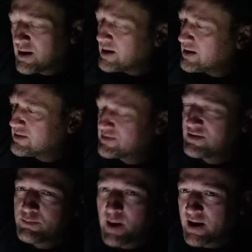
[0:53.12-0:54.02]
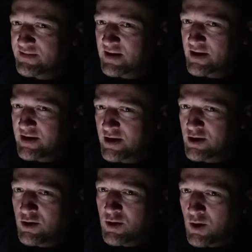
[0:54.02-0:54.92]
And the two bikes out
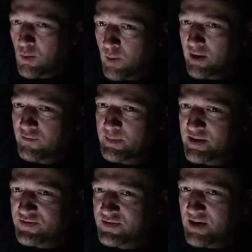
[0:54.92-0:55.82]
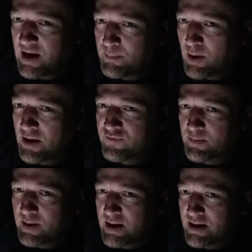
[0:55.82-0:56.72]
here, one of them is I bought
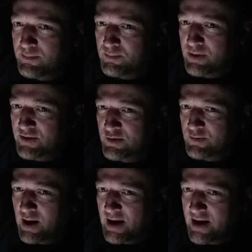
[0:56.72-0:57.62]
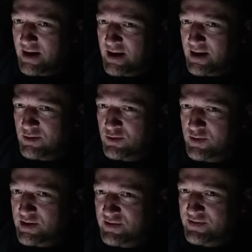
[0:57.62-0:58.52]
for my brother Ryan,
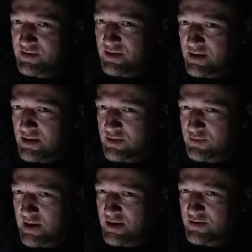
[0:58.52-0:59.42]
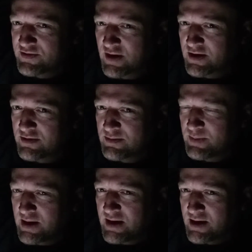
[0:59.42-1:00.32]
who is three years younger than
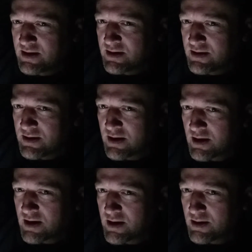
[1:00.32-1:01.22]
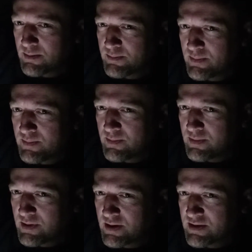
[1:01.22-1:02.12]
me um,
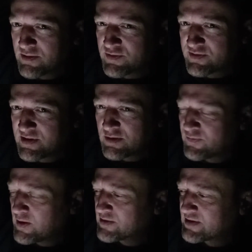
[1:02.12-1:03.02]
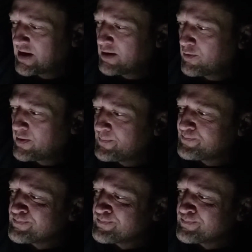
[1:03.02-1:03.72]
and lives in Cedar Falls, Iowa,